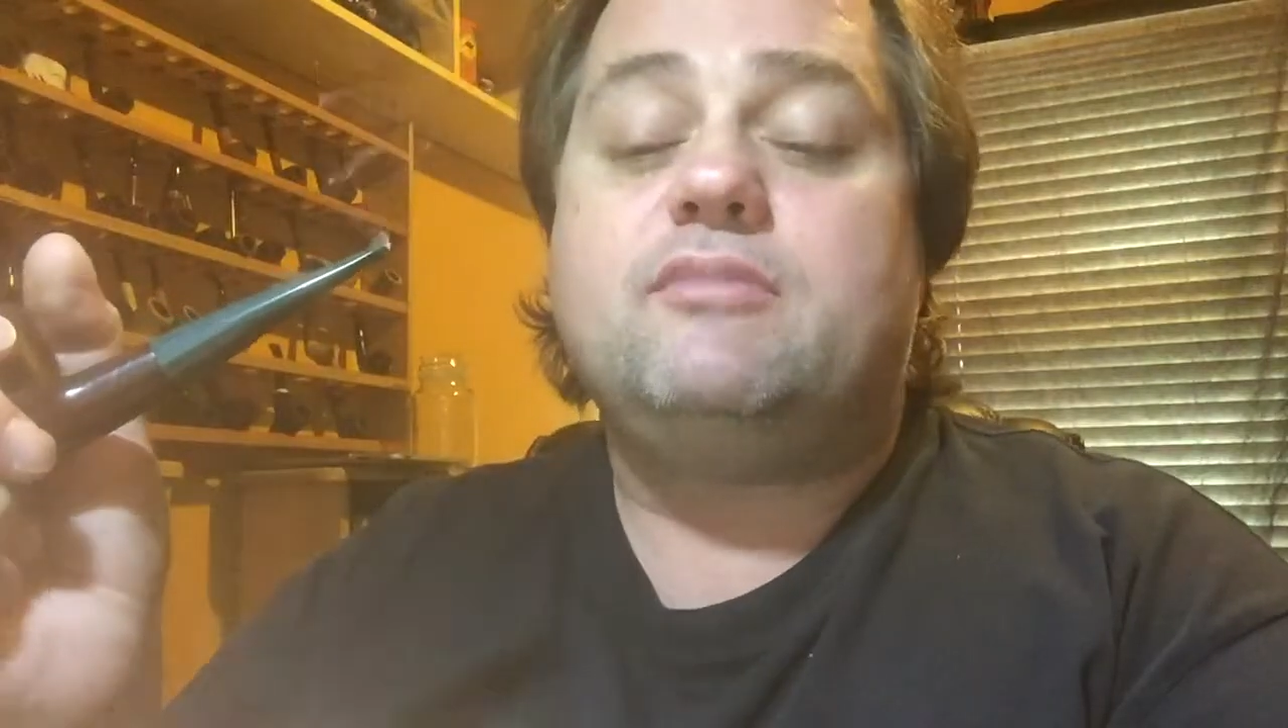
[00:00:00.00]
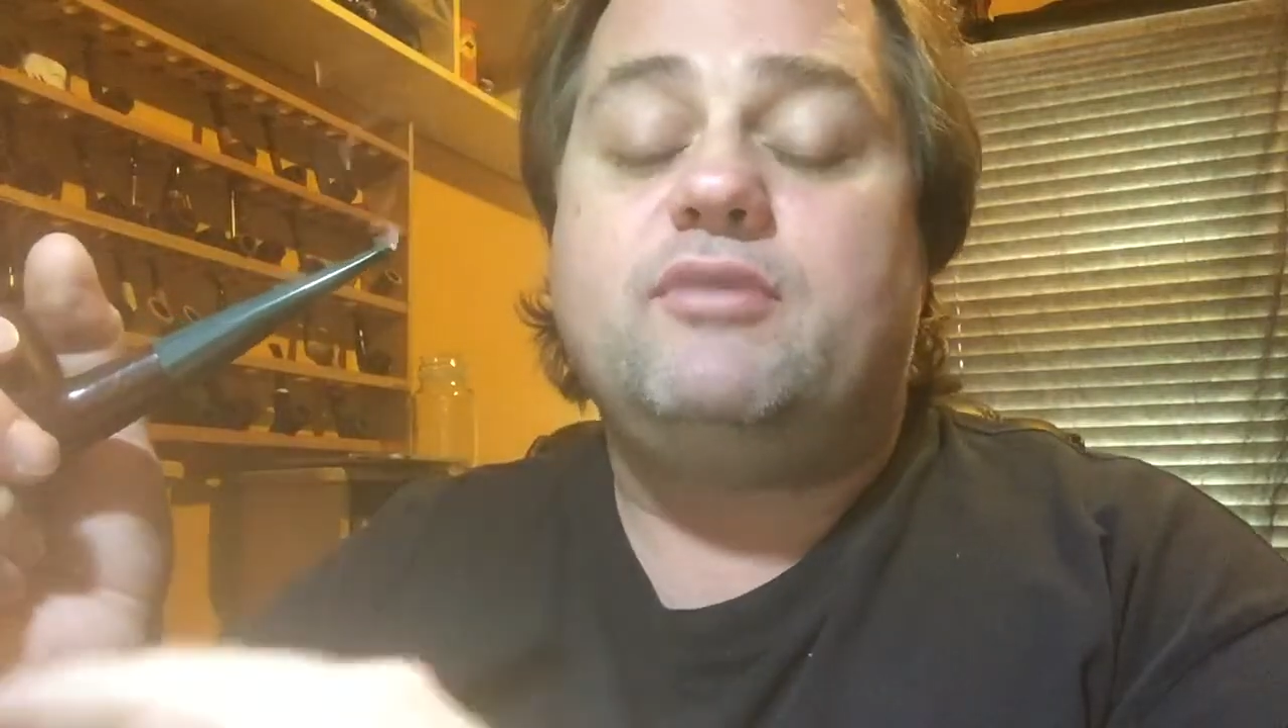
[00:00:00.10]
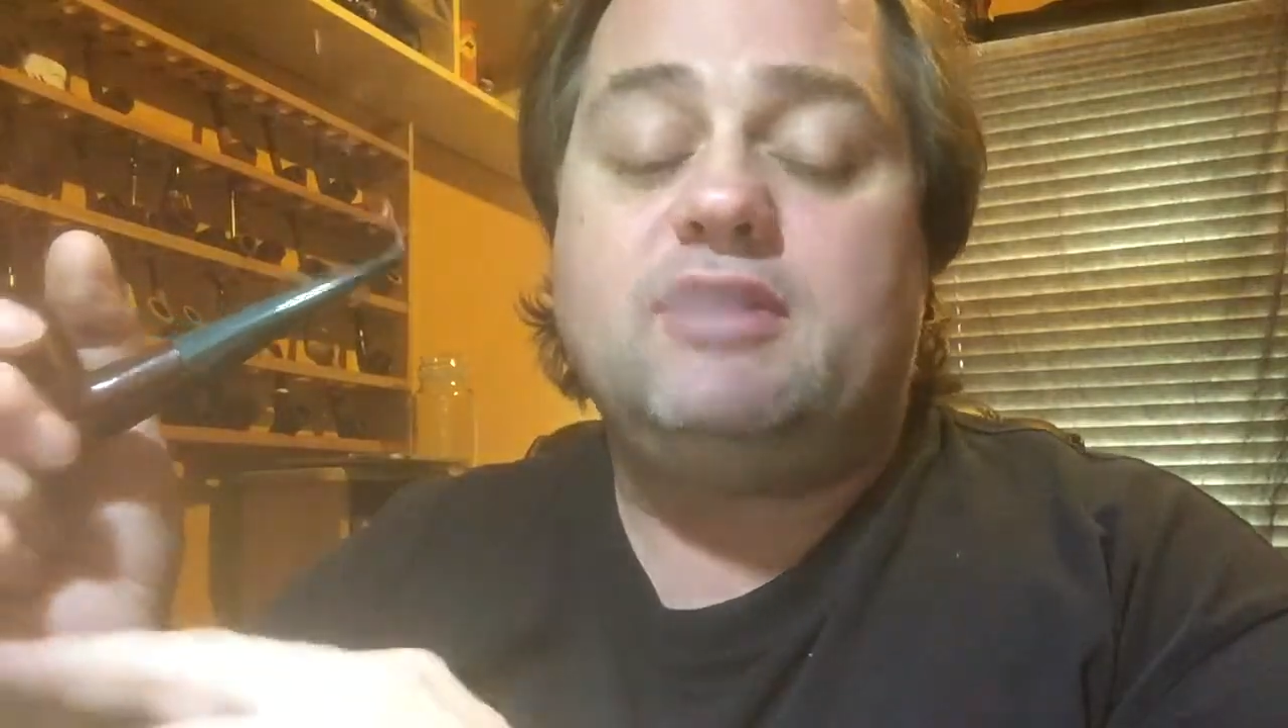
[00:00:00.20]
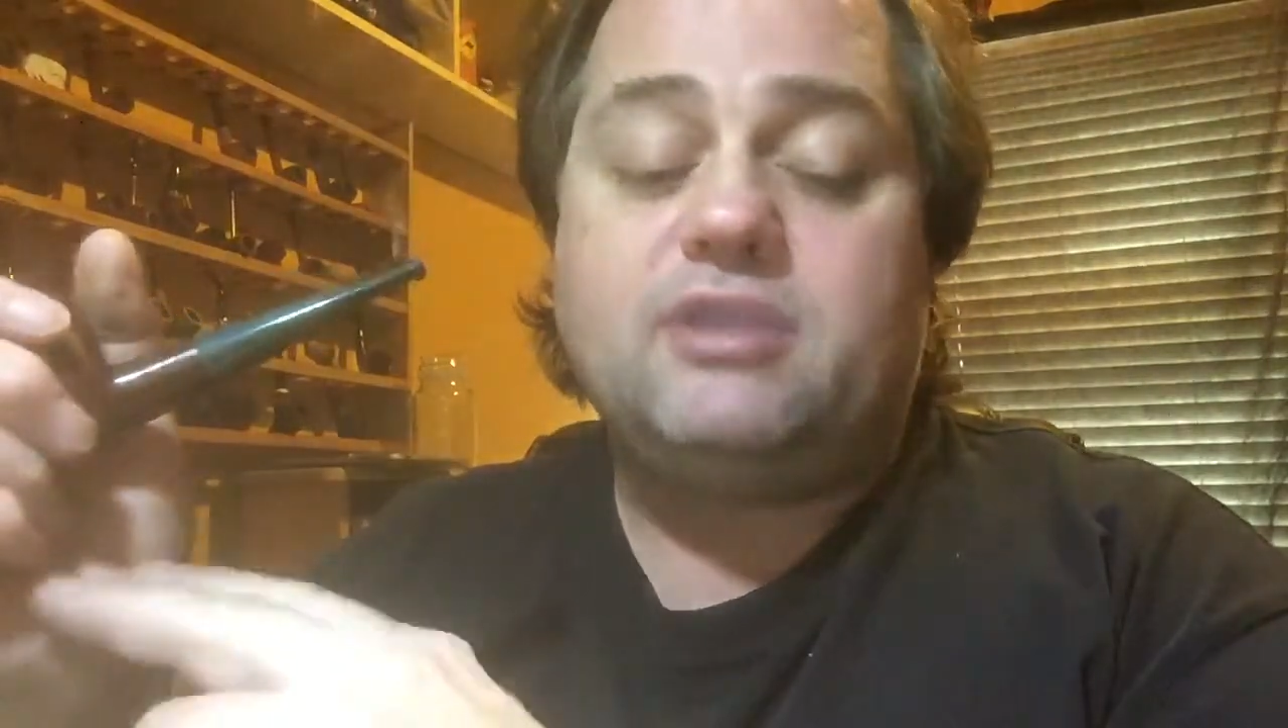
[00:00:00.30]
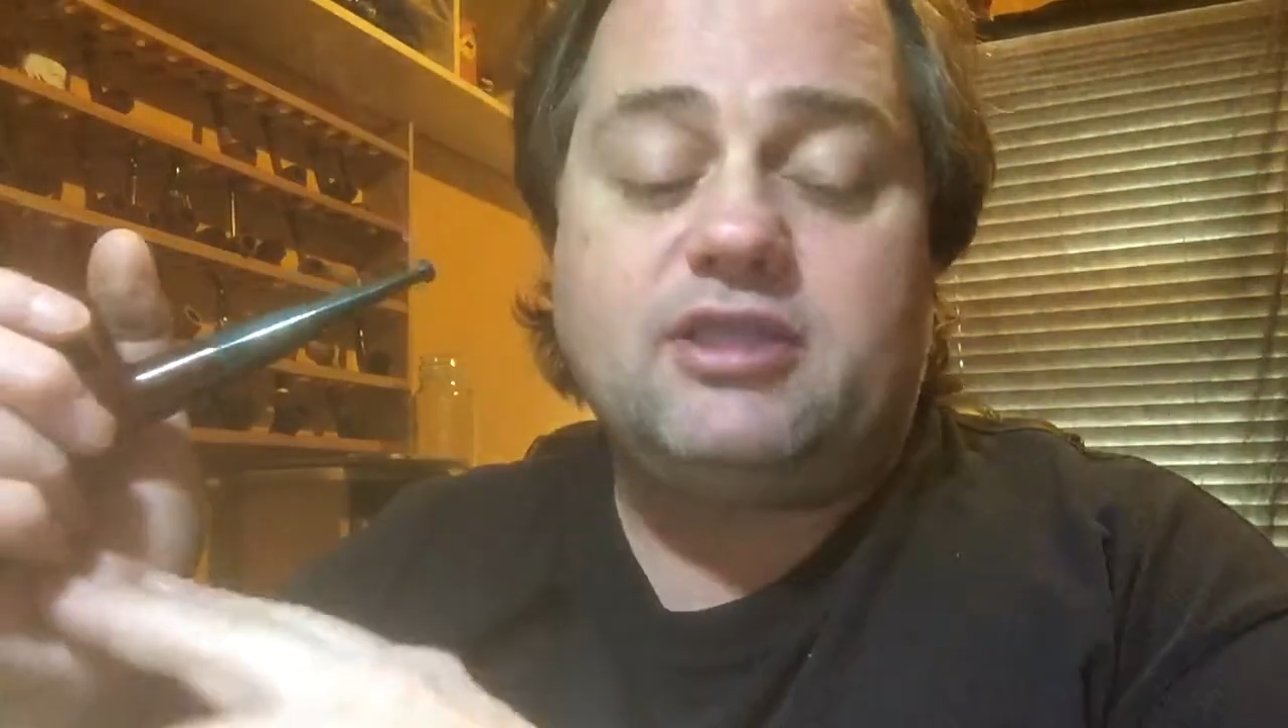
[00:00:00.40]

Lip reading: really